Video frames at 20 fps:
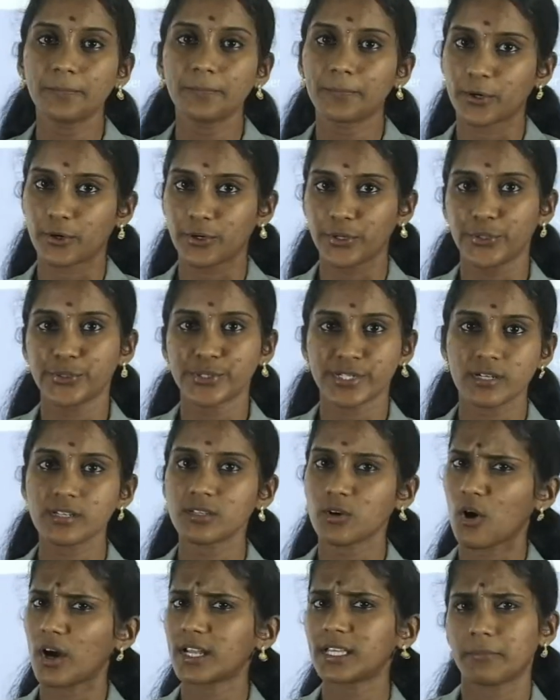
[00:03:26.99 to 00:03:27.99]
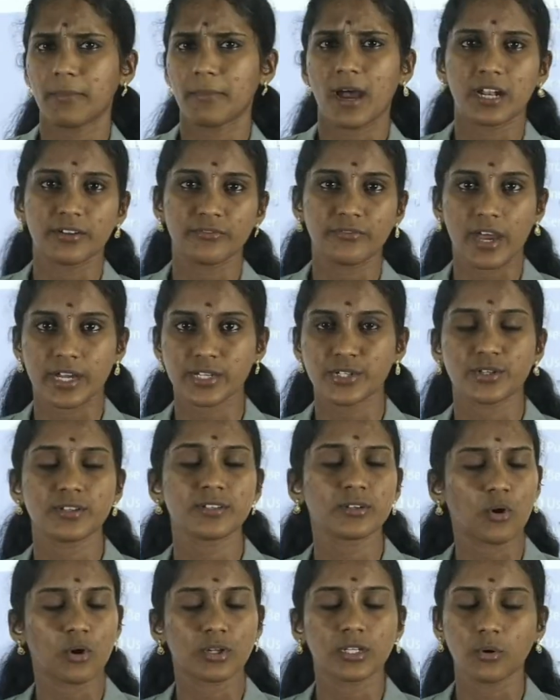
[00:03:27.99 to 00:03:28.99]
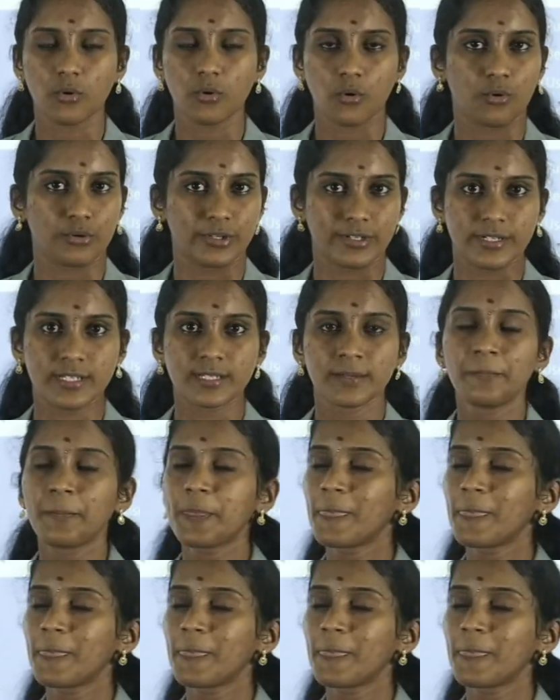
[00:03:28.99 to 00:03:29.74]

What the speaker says: producers or the manufacturers or the owners.